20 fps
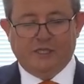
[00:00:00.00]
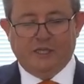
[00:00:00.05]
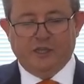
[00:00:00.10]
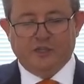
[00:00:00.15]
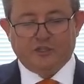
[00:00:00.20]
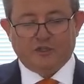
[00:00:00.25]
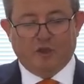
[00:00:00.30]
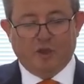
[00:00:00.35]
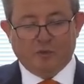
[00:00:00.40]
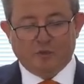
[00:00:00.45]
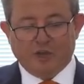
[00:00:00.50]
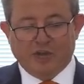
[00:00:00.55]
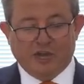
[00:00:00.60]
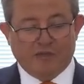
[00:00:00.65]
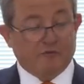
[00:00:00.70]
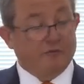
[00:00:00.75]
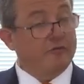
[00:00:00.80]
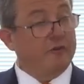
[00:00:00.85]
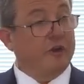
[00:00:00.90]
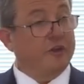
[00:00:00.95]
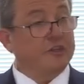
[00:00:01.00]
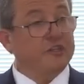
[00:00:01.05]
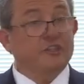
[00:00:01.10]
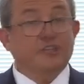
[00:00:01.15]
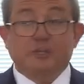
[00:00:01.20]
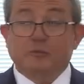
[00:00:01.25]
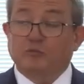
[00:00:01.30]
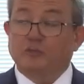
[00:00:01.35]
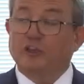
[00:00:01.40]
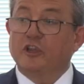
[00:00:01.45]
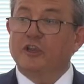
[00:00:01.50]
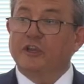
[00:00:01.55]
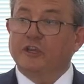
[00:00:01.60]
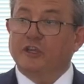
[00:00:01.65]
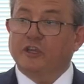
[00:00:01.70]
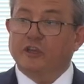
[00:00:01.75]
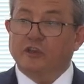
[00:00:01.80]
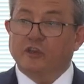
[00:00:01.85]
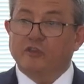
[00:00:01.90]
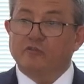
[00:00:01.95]
So I'm going to have a very steep
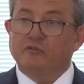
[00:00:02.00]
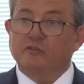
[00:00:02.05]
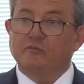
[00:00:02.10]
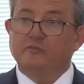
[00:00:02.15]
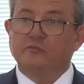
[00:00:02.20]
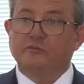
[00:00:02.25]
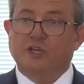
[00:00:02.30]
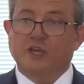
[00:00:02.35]
learning curve.